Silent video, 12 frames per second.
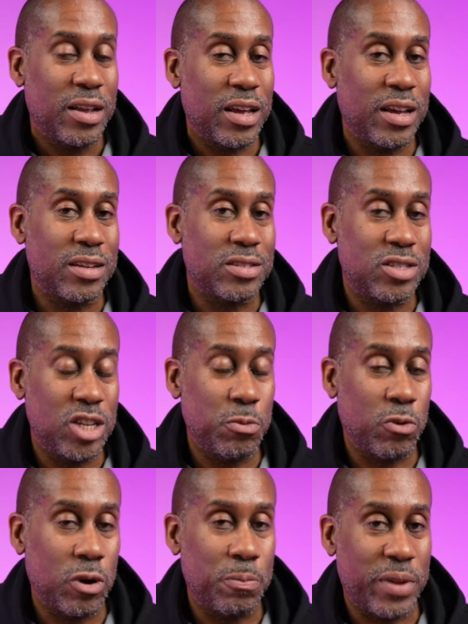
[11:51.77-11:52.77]
It's
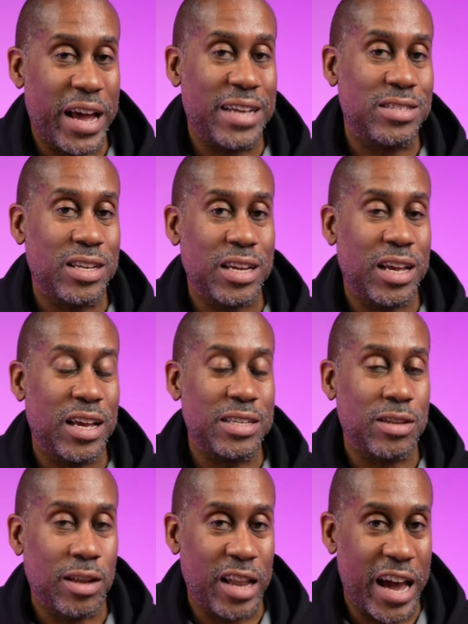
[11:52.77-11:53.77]
cheaper with plastic,
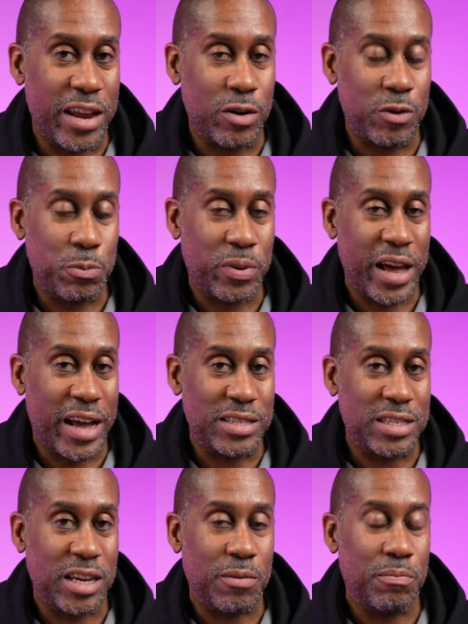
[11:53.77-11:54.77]
it's lighter with
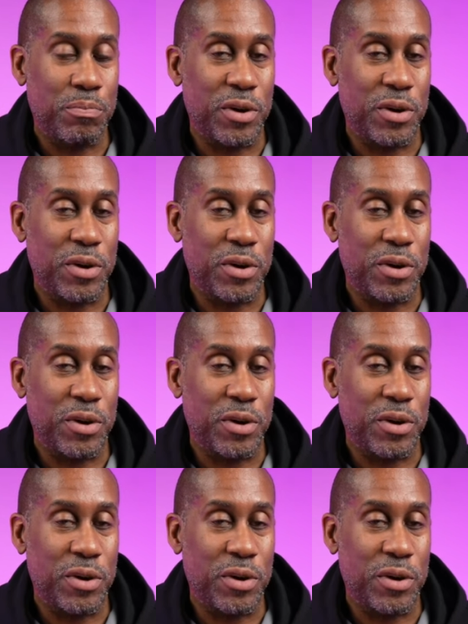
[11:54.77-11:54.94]
plastic,